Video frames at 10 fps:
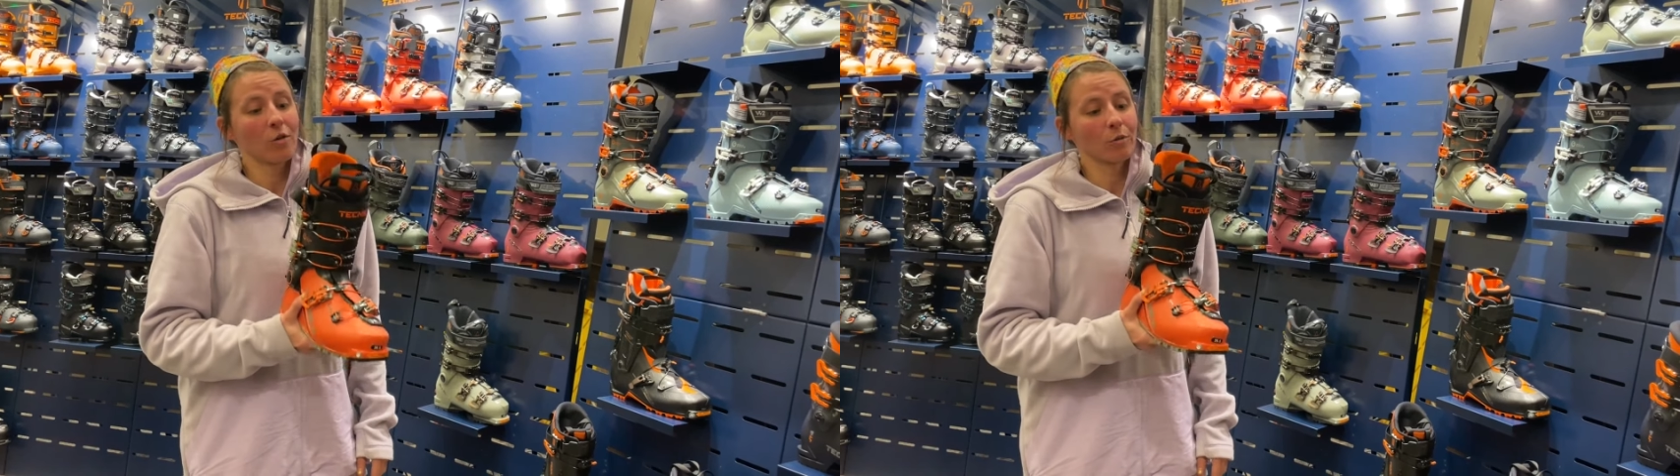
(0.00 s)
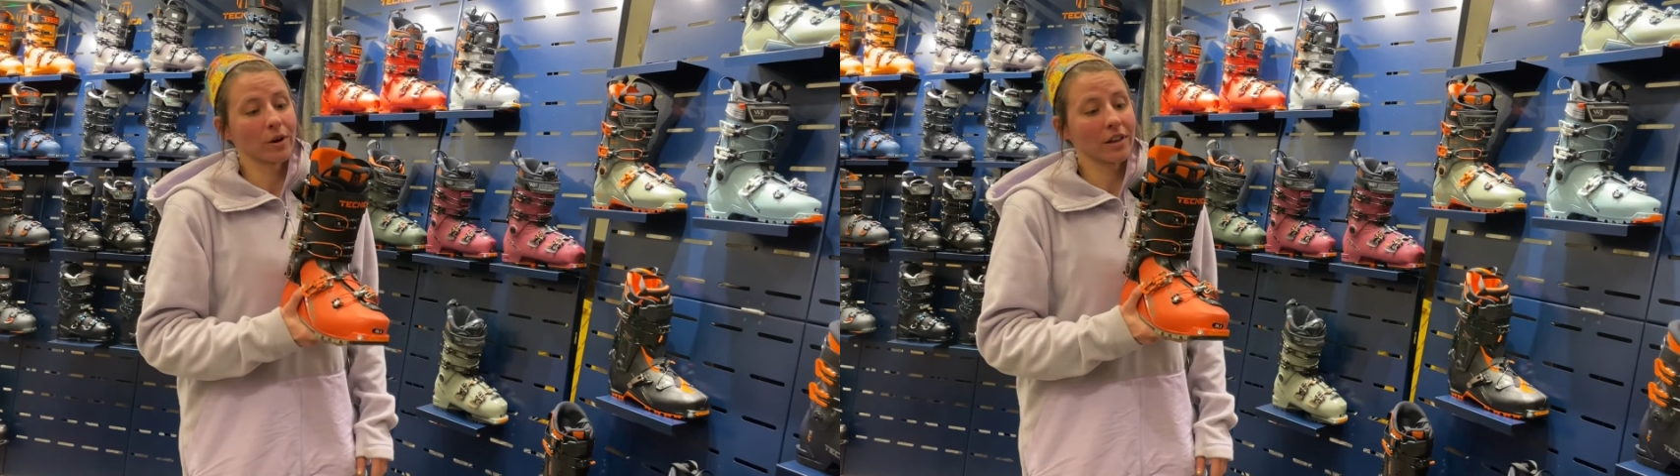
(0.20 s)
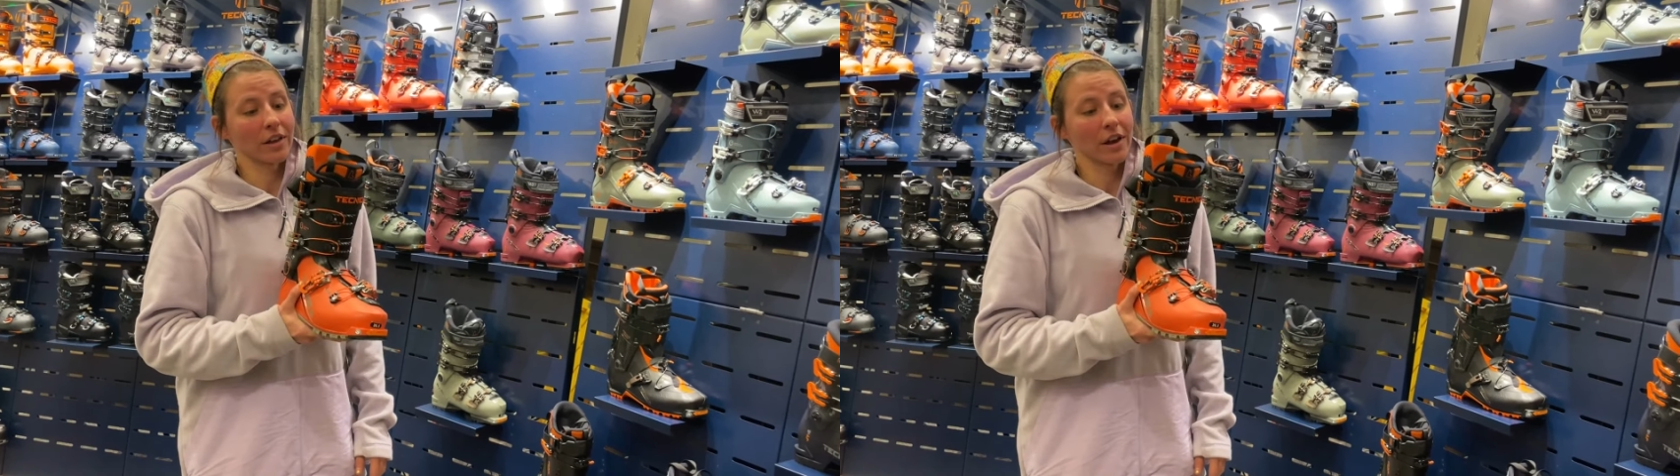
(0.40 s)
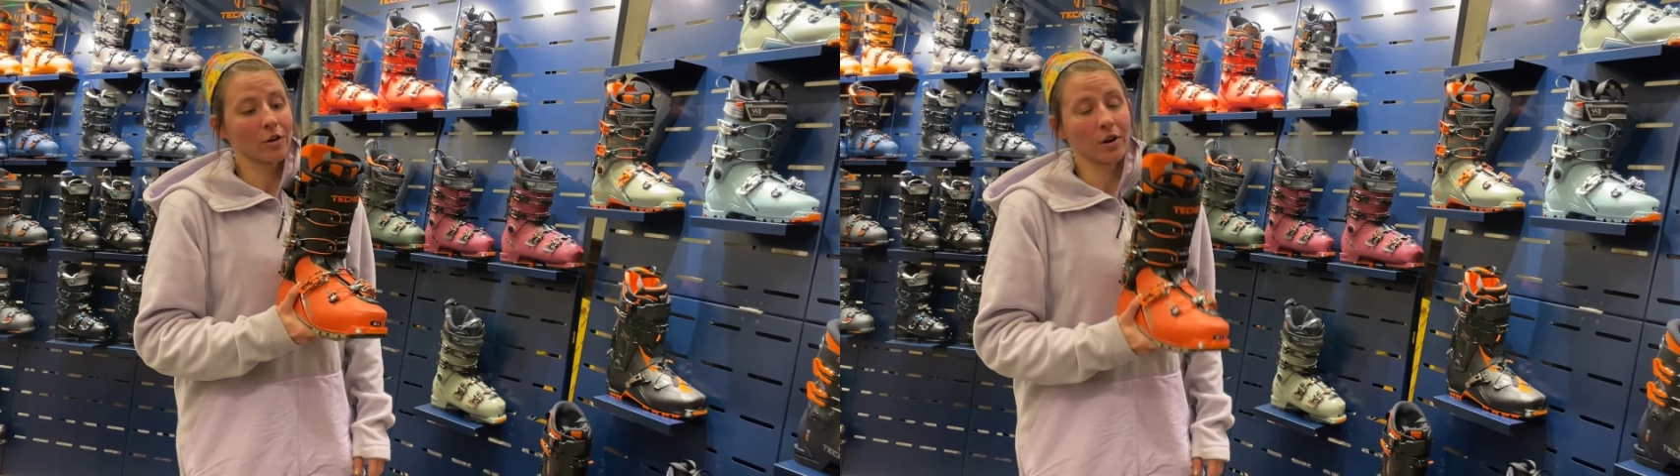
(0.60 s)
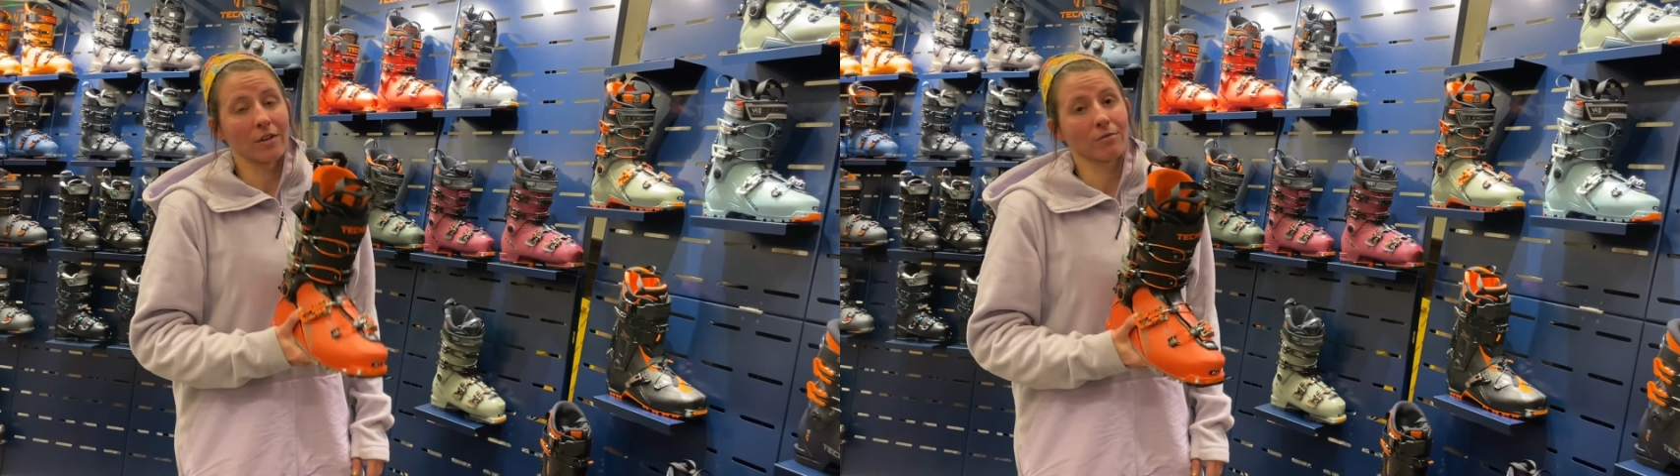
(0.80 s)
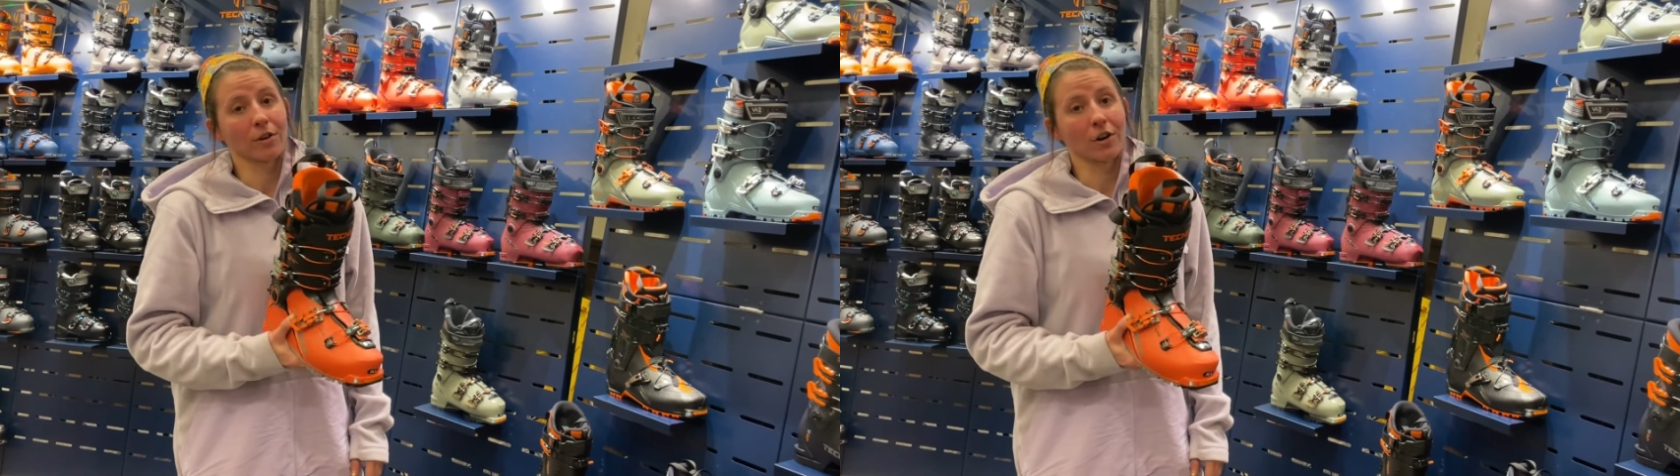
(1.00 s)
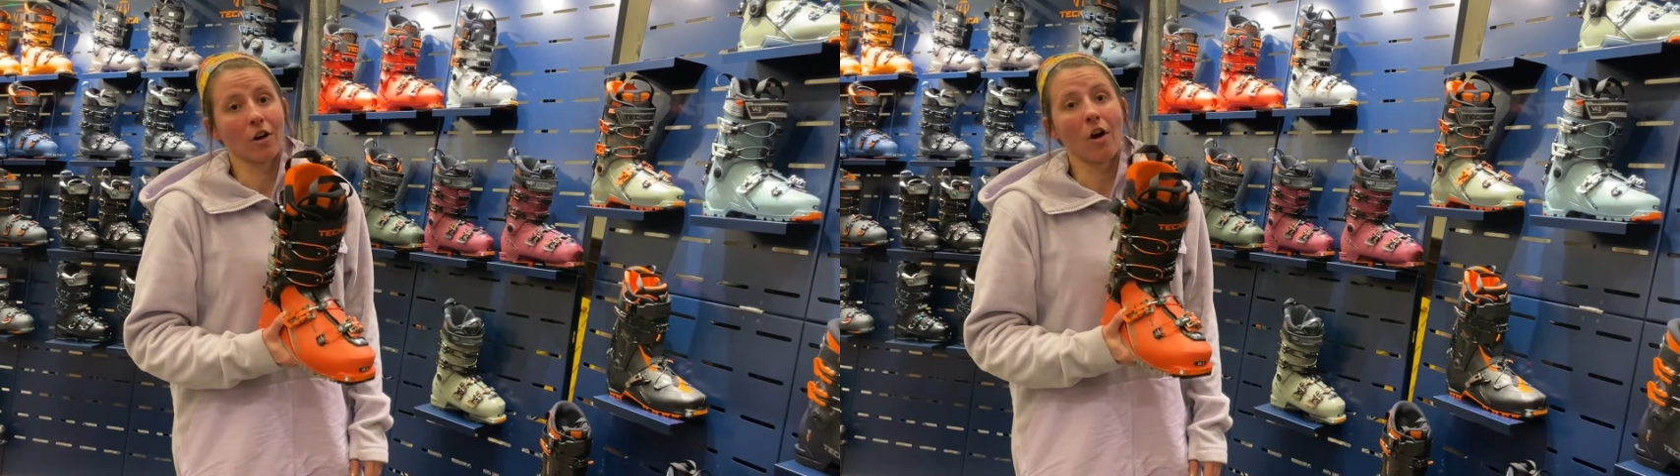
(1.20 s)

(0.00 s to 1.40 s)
really great for